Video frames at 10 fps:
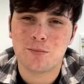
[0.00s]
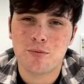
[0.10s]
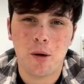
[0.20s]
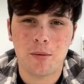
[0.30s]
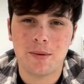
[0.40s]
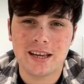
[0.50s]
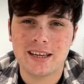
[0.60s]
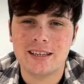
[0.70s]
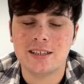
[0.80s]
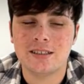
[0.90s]

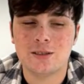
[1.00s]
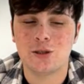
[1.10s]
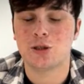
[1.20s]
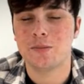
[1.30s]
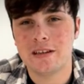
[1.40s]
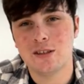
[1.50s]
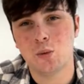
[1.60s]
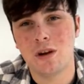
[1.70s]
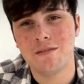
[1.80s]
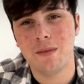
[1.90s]
probably social media is
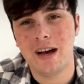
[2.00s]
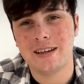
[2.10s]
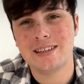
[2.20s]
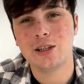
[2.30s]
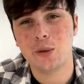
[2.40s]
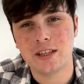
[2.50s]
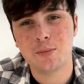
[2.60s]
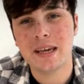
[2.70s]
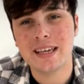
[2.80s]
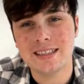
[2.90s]
one of my
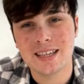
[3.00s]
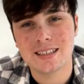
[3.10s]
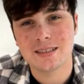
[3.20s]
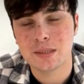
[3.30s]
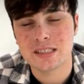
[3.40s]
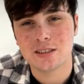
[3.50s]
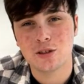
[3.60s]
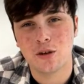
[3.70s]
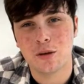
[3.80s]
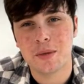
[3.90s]
USPs as a business
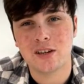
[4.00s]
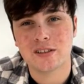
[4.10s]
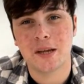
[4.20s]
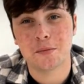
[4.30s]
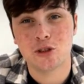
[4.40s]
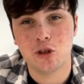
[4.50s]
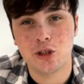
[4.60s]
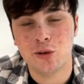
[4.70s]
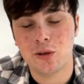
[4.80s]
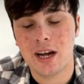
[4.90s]
owner because I'm so
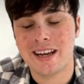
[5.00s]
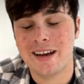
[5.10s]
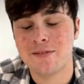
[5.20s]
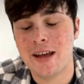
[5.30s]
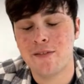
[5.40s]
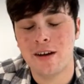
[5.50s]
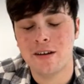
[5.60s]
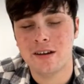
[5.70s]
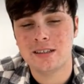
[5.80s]
young and I've never,